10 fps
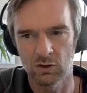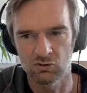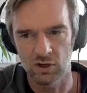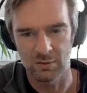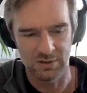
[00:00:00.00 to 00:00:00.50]
You're
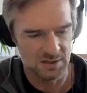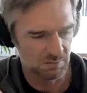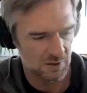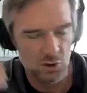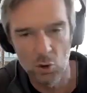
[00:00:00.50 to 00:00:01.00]
trying to
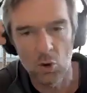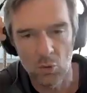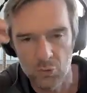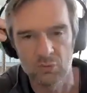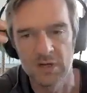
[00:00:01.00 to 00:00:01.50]
your
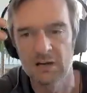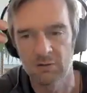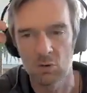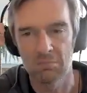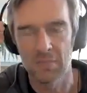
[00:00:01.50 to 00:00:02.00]

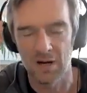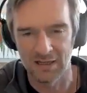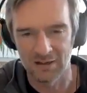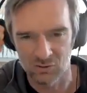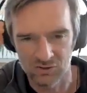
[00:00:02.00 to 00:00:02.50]
3-year-old
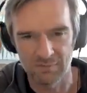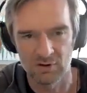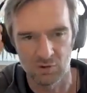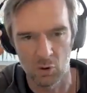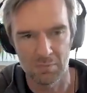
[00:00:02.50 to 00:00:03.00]
mind or
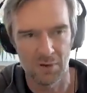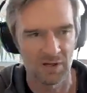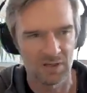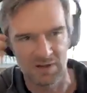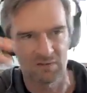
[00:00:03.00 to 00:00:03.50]
7-year-old
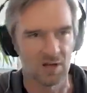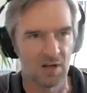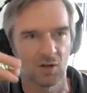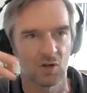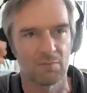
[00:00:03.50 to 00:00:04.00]
mind is having
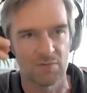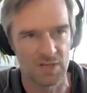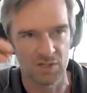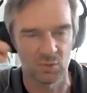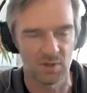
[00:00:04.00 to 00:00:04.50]
another
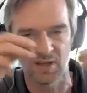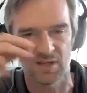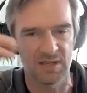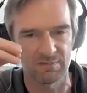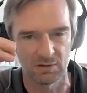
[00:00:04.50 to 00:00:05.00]
conversation with another
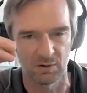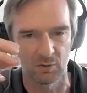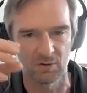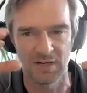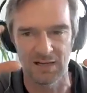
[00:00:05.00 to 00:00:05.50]

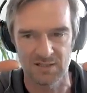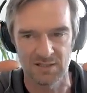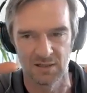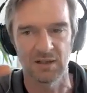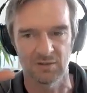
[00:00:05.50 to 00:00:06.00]
7-year-old, and that's
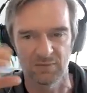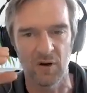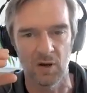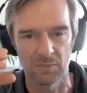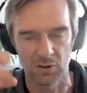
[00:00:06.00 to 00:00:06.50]

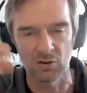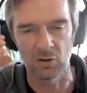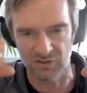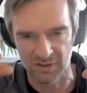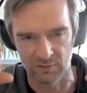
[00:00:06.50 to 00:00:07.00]
fine. But you're
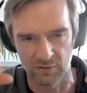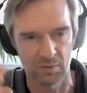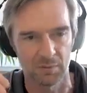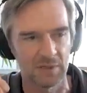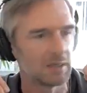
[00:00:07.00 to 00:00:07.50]
not 7. You're
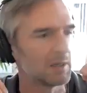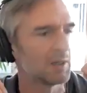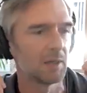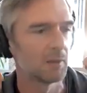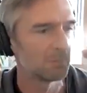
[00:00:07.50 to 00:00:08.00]
probably
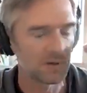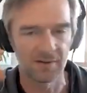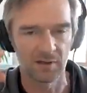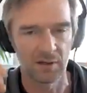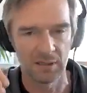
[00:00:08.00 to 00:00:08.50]

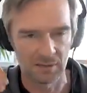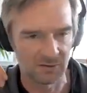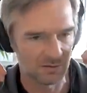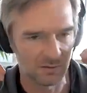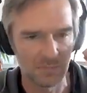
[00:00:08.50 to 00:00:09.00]

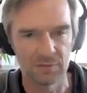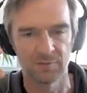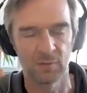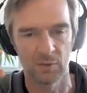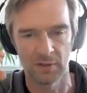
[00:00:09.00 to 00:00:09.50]
mid-30s,
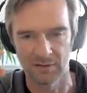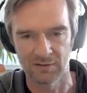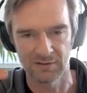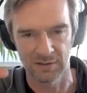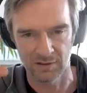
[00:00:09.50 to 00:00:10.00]

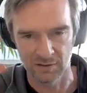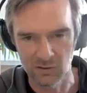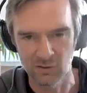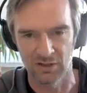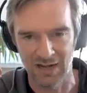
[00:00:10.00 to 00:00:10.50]
mid-40s, and
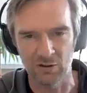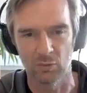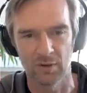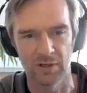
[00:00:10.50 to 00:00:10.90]
you're an adult.